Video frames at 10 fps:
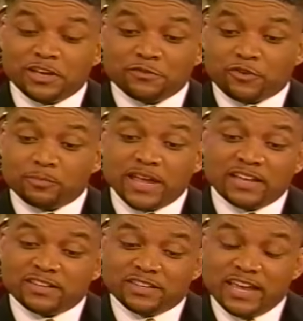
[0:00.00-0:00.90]
from
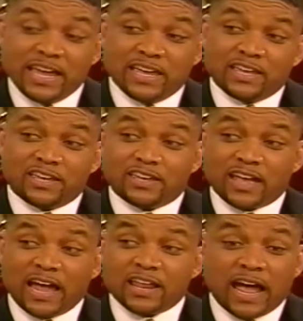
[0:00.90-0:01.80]
that day,
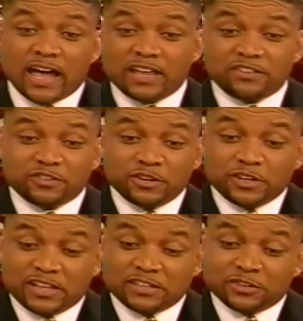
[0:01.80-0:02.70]

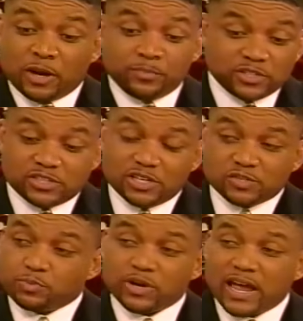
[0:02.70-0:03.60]
up until
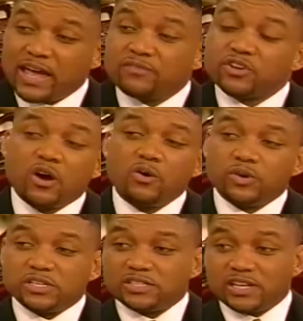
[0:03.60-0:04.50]
this point, I haven't
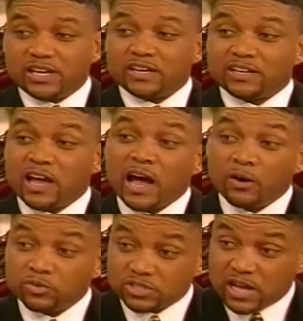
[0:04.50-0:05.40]
always said
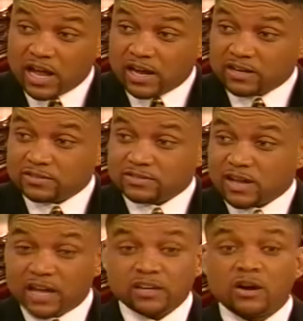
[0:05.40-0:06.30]
God was God.
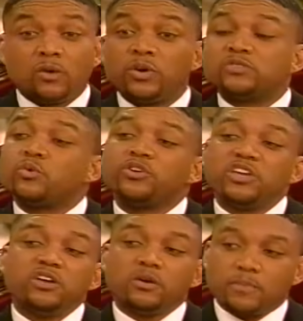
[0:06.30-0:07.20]
I didn't always want to
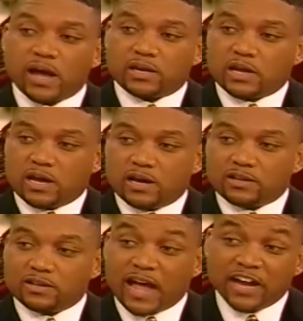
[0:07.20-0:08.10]
hear about God.
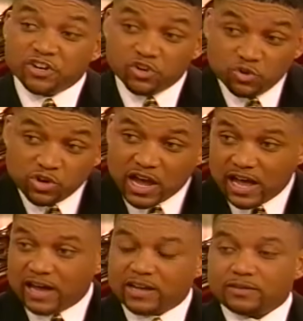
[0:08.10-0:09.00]
I knew
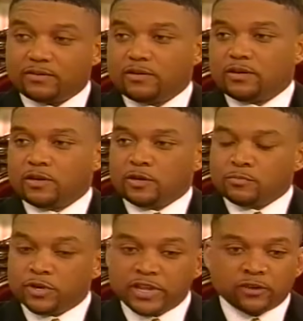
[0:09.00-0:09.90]
God,
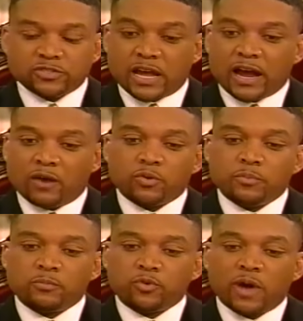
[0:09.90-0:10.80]
but I
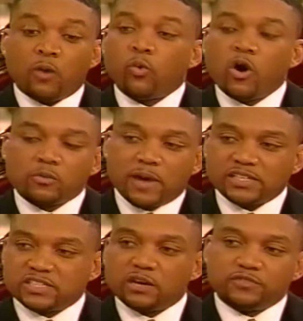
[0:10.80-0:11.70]
remember I walked
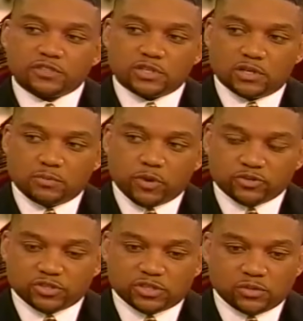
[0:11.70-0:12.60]
myself into the
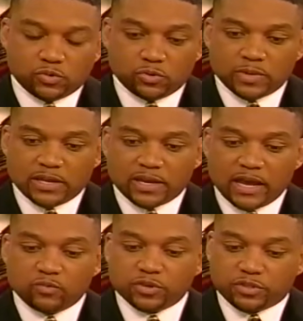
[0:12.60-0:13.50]
emergency room that
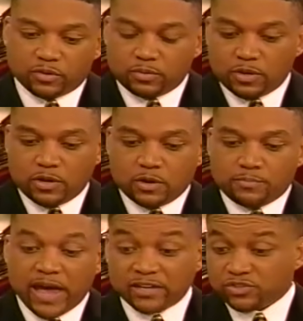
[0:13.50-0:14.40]
night with a
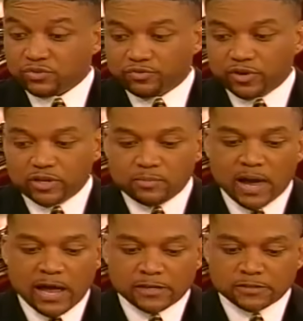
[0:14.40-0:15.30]
pastor friend of
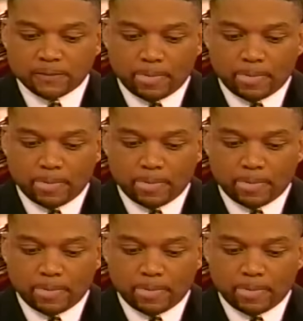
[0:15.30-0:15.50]
mine,